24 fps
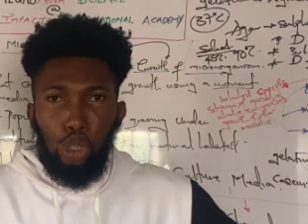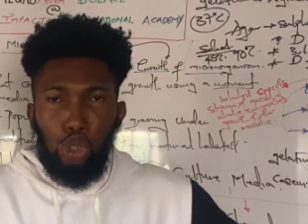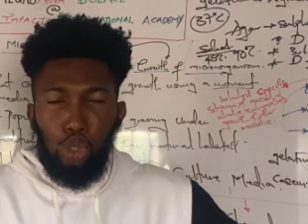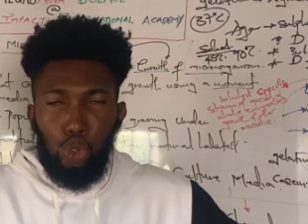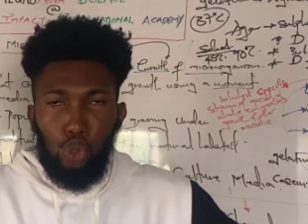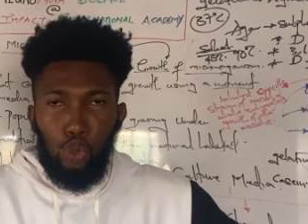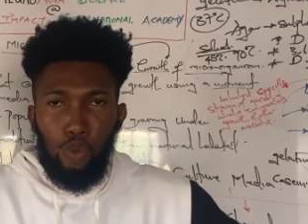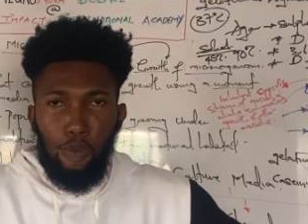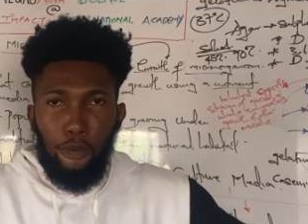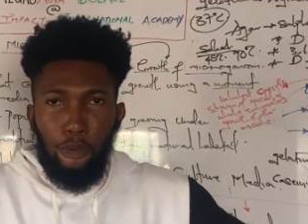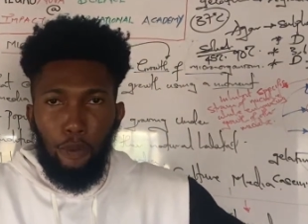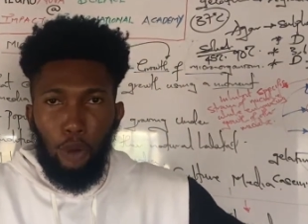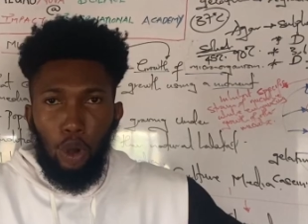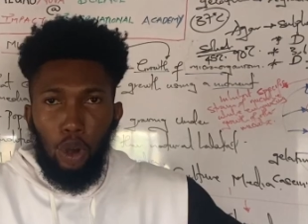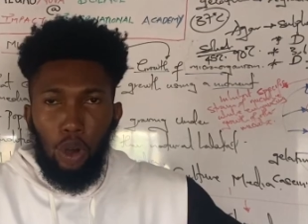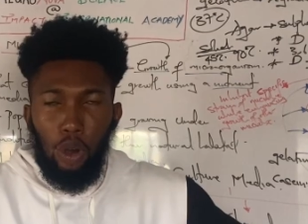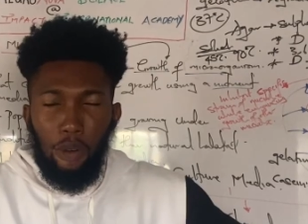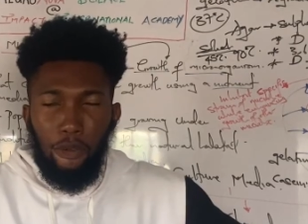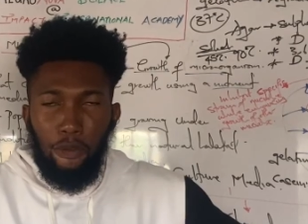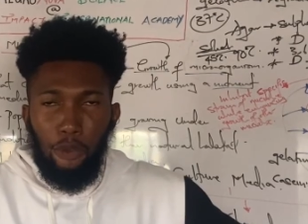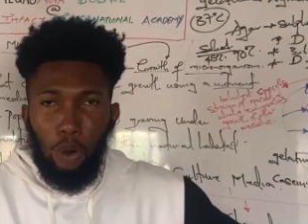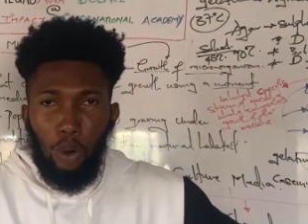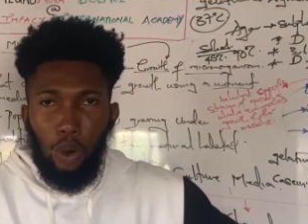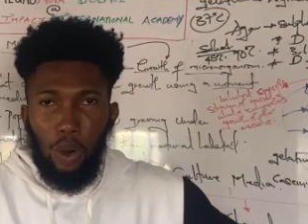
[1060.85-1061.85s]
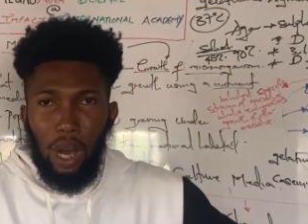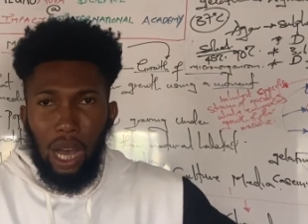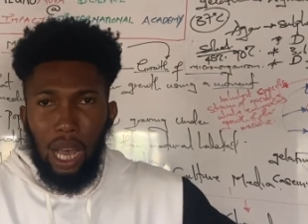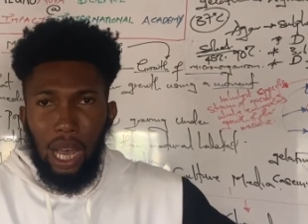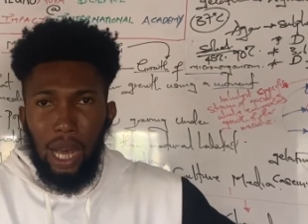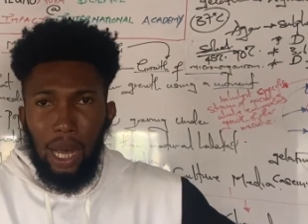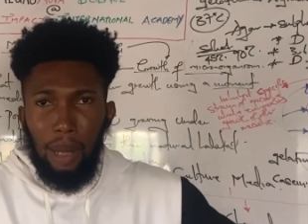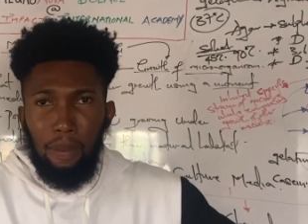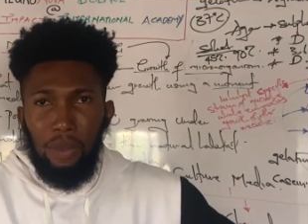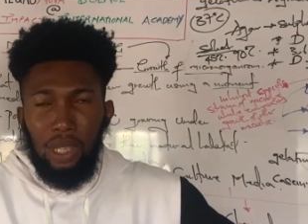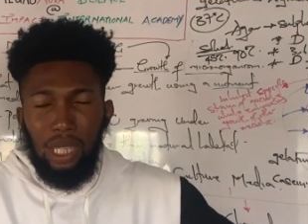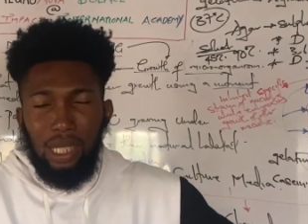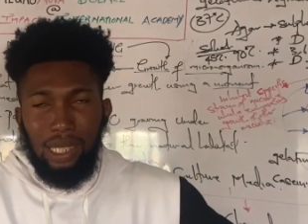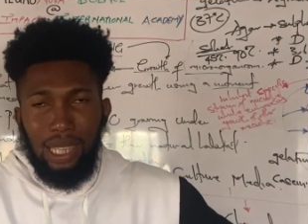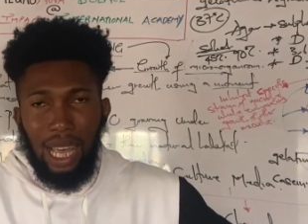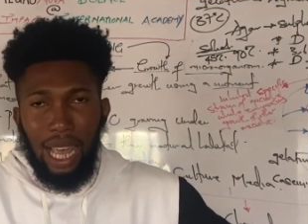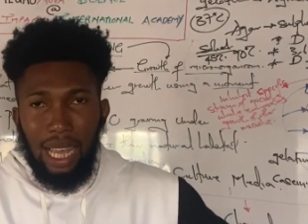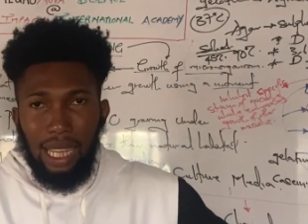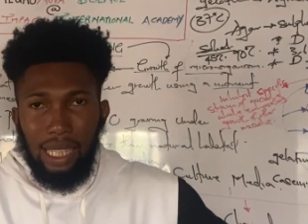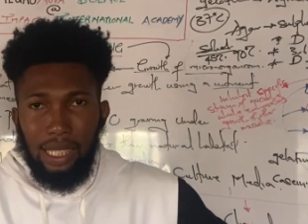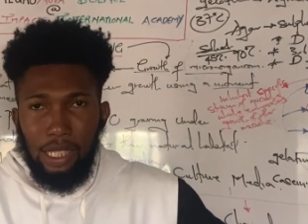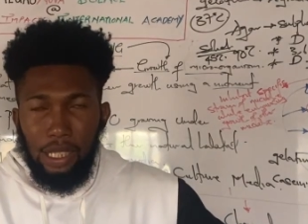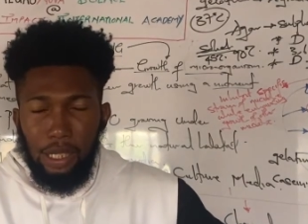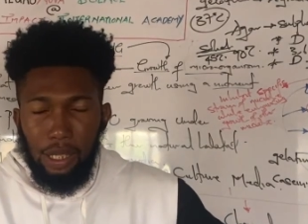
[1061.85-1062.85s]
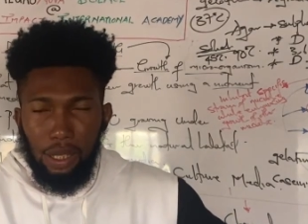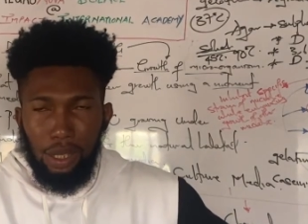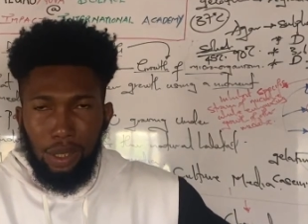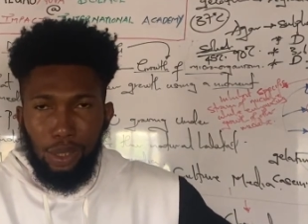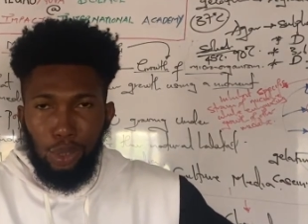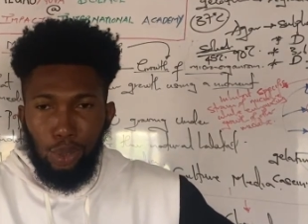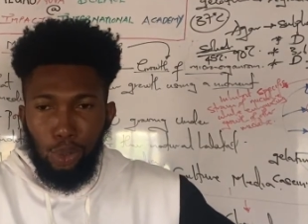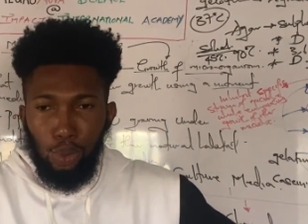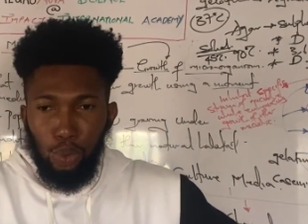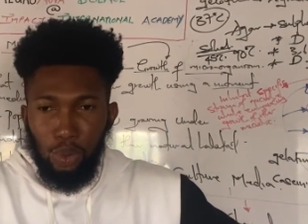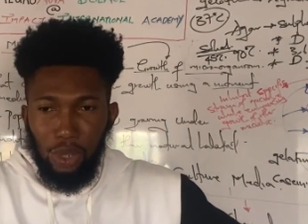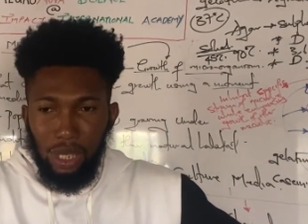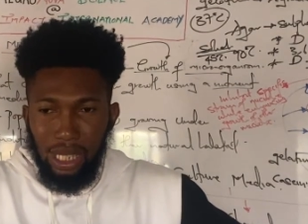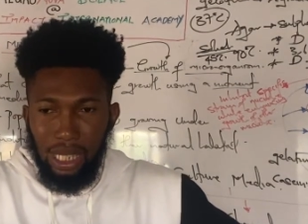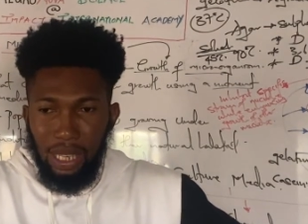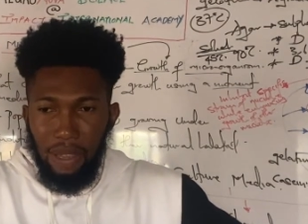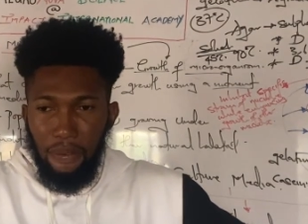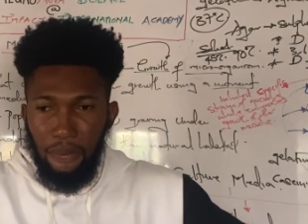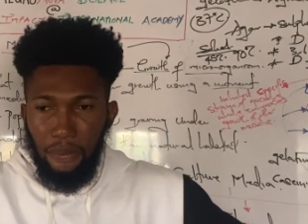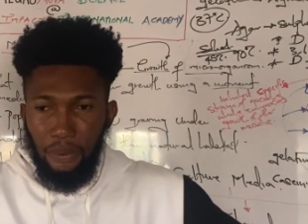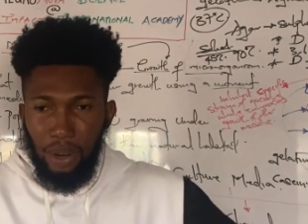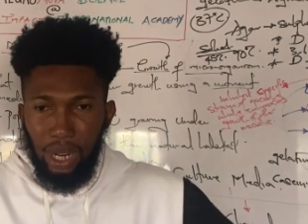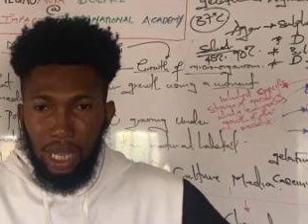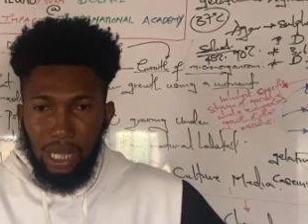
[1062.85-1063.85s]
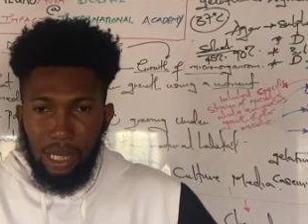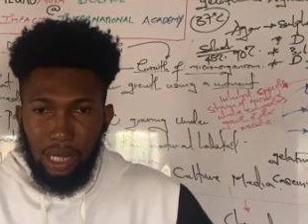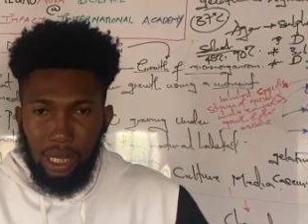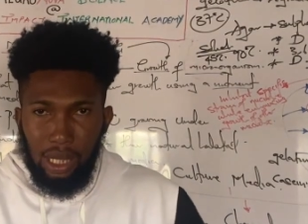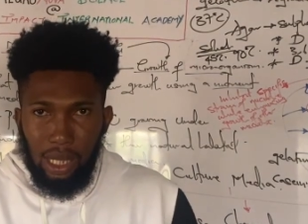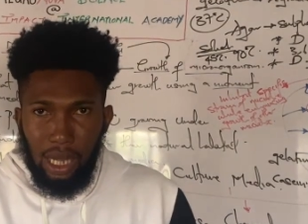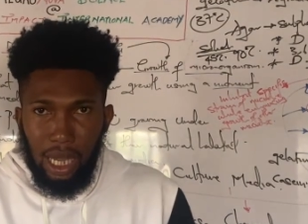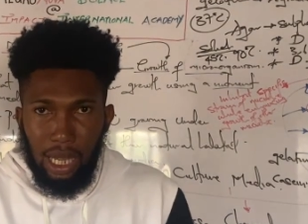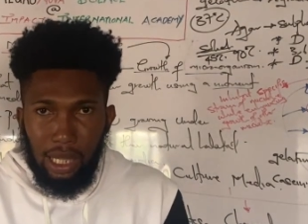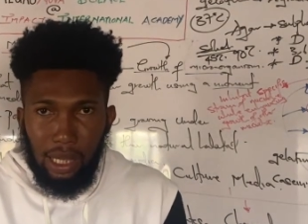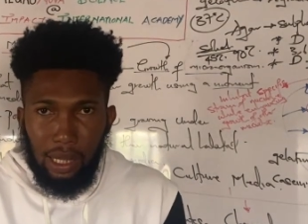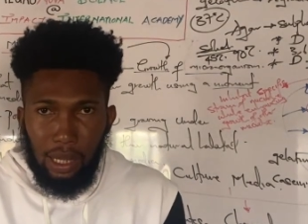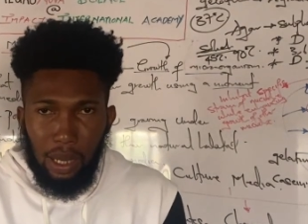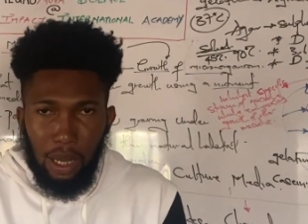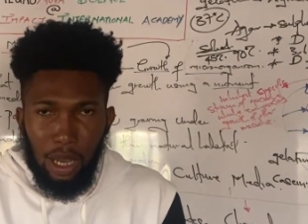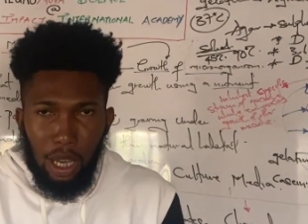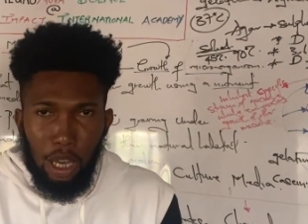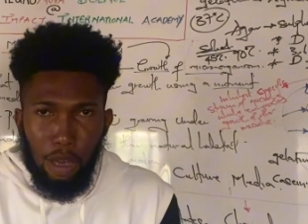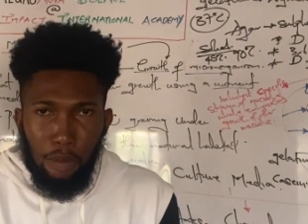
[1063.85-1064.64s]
for the scientists to differentiate